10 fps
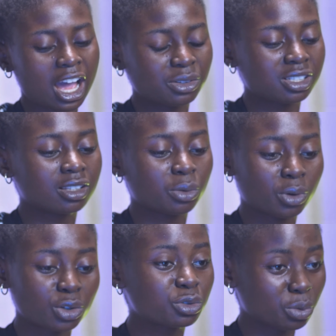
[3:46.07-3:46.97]
I would say they
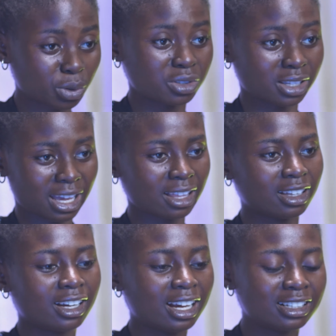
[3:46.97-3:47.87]
work so well
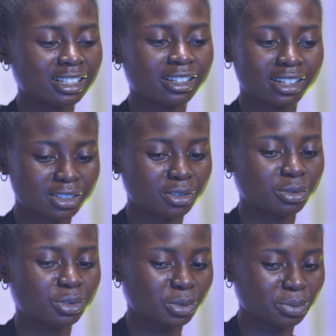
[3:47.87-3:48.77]
together, and they're getting
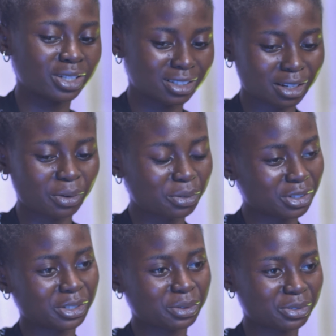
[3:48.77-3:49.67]
so better
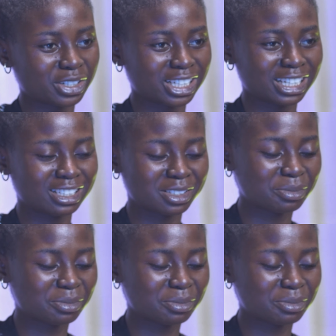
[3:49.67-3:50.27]
over and over again.